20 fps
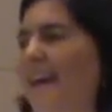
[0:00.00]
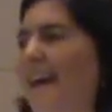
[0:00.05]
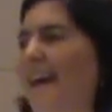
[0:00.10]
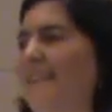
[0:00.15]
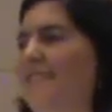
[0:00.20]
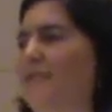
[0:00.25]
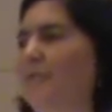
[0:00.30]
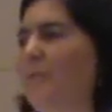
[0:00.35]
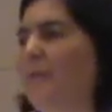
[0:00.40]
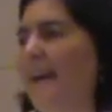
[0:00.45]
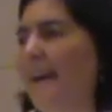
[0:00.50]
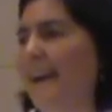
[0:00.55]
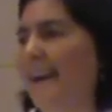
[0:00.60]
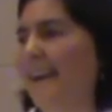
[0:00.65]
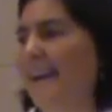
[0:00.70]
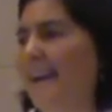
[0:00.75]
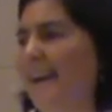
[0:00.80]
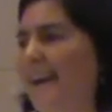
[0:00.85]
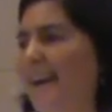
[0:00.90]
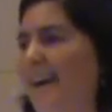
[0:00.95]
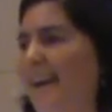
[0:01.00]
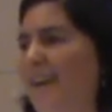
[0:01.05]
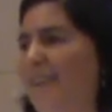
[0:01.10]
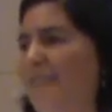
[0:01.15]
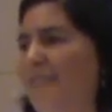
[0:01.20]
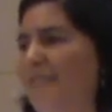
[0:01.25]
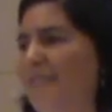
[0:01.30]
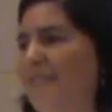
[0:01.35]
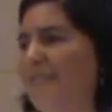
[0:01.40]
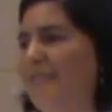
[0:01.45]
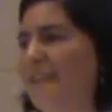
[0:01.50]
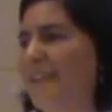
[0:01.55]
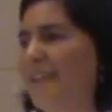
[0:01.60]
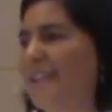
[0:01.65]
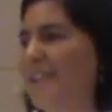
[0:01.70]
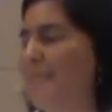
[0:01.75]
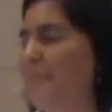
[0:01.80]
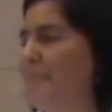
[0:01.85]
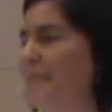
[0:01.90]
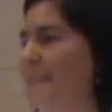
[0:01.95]
As a way of
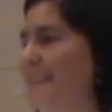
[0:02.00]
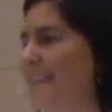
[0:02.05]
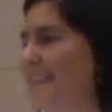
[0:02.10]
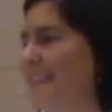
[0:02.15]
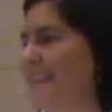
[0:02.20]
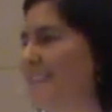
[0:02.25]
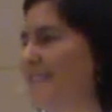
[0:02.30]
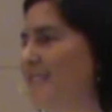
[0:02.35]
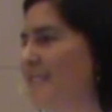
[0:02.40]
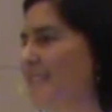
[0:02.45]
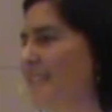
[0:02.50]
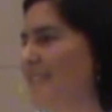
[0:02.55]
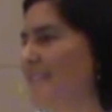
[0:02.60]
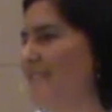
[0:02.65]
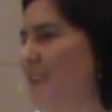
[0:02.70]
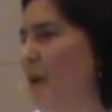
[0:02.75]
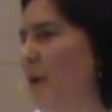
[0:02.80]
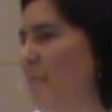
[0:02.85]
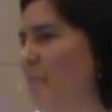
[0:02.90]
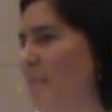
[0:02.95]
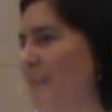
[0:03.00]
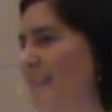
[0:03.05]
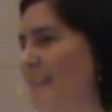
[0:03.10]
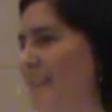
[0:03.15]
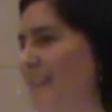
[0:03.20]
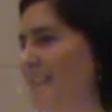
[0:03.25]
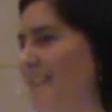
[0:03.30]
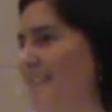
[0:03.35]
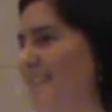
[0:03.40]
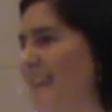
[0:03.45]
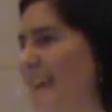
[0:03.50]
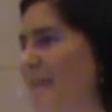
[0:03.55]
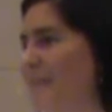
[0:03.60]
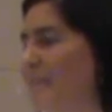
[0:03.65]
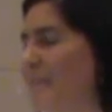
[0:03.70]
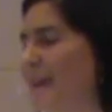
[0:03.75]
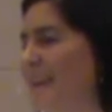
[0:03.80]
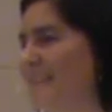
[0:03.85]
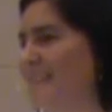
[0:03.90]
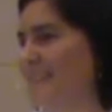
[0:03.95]
committing to this openness
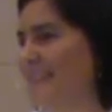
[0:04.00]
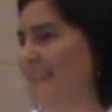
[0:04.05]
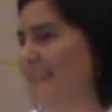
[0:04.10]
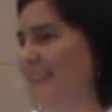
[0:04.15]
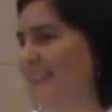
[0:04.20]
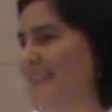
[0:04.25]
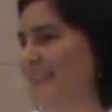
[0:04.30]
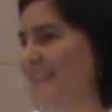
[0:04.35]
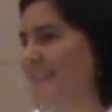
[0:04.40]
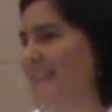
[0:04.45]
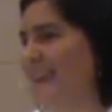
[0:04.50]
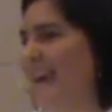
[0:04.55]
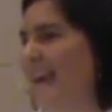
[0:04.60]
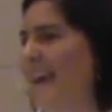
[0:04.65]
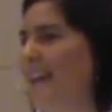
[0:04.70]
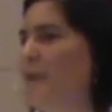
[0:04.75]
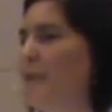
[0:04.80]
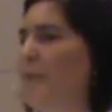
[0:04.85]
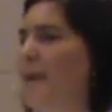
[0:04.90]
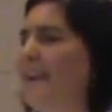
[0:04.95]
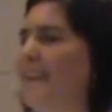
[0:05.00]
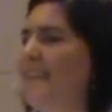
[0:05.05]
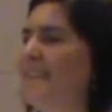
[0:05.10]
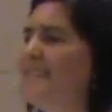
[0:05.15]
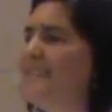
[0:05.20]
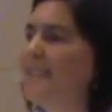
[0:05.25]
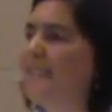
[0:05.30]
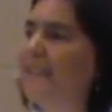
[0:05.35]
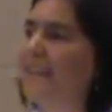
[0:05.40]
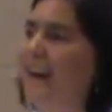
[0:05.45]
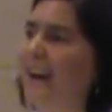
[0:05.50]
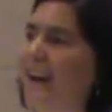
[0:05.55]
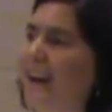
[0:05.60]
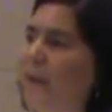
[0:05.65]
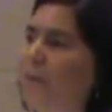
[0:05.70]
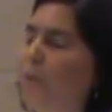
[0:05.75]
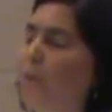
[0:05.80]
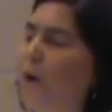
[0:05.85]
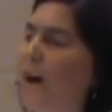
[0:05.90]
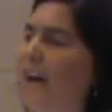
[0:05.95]
and presentness and awareness of
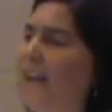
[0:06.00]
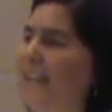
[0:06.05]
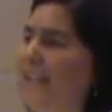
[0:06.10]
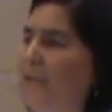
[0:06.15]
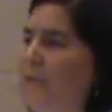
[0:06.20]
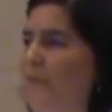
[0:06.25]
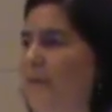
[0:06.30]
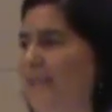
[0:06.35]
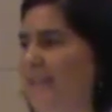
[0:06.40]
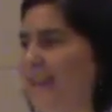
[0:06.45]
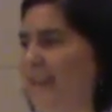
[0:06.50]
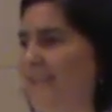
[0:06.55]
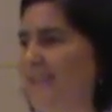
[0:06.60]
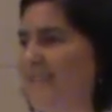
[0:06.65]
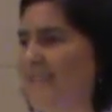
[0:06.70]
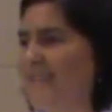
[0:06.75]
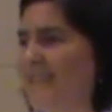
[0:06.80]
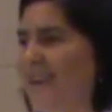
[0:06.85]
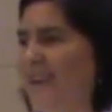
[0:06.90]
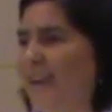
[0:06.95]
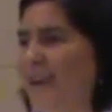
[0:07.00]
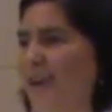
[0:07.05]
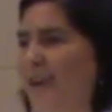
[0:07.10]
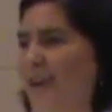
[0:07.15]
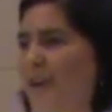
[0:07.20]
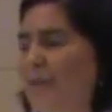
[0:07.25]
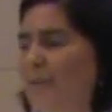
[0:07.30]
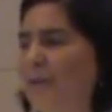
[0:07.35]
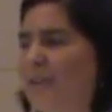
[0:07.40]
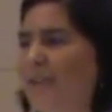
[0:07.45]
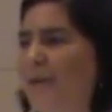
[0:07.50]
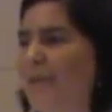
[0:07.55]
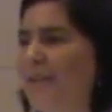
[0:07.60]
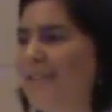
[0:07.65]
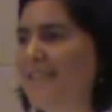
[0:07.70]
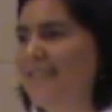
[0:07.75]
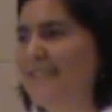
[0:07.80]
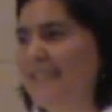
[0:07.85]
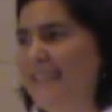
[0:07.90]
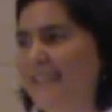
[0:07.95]
God walking with us, we're
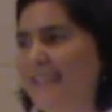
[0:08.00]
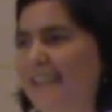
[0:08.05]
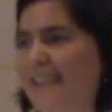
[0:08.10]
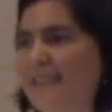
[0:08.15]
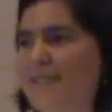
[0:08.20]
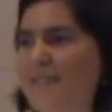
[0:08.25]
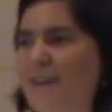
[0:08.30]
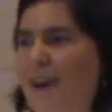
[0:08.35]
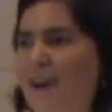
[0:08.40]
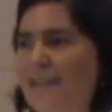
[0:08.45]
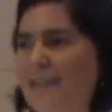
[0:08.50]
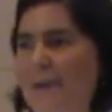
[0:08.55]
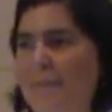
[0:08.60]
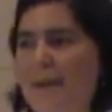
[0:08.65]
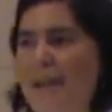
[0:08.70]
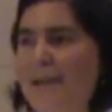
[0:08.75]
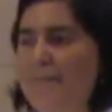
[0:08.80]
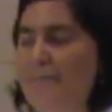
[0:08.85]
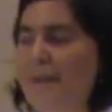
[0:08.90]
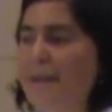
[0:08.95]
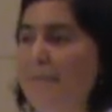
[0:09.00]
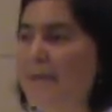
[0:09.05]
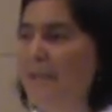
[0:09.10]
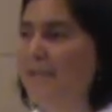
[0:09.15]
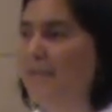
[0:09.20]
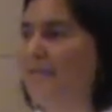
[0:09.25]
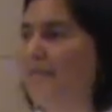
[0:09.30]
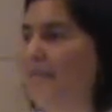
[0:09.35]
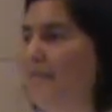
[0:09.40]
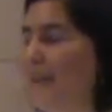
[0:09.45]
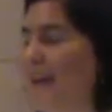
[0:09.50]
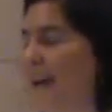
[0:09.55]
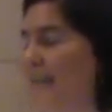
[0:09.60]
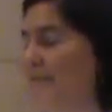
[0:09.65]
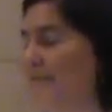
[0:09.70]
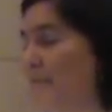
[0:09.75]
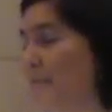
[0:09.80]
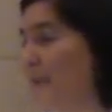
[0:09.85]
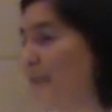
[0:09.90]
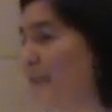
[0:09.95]
going to sing a song that may be
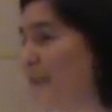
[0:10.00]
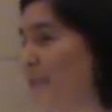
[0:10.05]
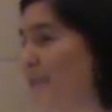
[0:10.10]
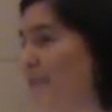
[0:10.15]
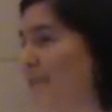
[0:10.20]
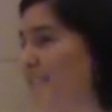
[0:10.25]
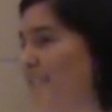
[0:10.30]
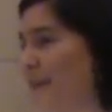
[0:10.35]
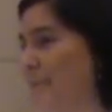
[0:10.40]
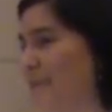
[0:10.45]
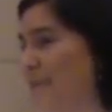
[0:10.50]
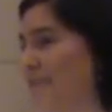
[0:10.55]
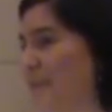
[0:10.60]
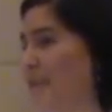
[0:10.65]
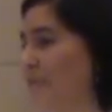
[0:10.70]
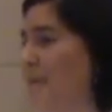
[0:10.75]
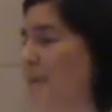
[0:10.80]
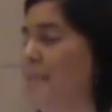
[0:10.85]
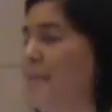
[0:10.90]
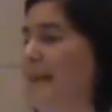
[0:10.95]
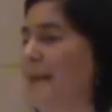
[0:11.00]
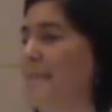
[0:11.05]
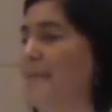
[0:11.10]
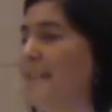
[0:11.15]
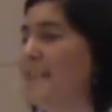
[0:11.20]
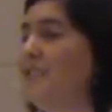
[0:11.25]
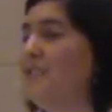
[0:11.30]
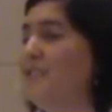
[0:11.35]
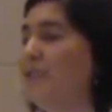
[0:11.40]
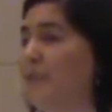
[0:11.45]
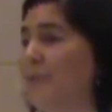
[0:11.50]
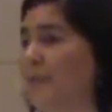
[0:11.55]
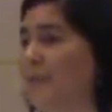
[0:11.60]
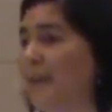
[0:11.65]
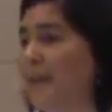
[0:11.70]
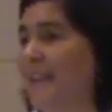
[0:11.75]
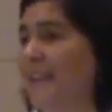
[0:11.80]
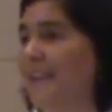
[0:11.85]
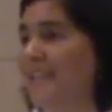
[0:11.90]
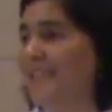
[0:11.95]
familiar with some of you, but may be new
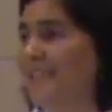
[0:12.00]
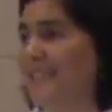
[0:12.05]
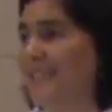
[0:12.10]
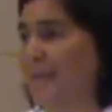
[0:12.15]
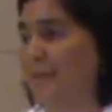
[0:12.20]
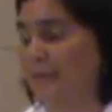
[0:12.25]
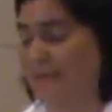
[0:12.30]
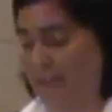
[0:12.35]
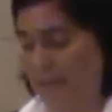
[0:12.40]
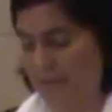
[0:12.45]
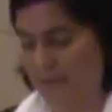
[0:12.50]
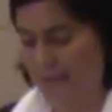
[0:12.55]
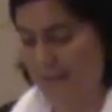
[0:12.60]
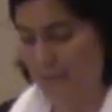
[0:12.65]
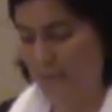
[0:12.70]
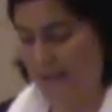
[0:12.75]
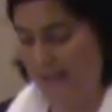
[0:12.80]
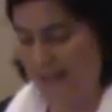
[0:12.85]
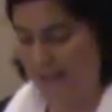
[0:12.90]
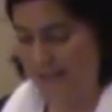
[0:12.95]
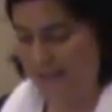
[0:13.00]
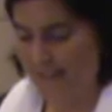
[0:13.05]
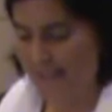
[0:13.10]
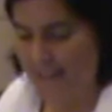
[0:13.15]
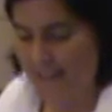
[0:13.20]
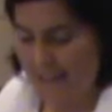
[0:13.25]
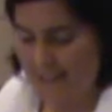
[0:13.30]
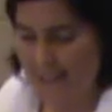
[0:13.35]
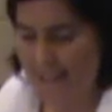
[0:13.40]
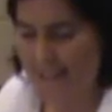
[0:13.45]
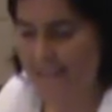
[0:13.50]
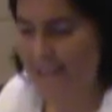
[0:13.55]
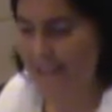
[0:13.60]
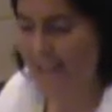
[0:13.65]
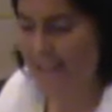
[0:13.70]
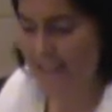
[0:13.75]
to some of you as well. It's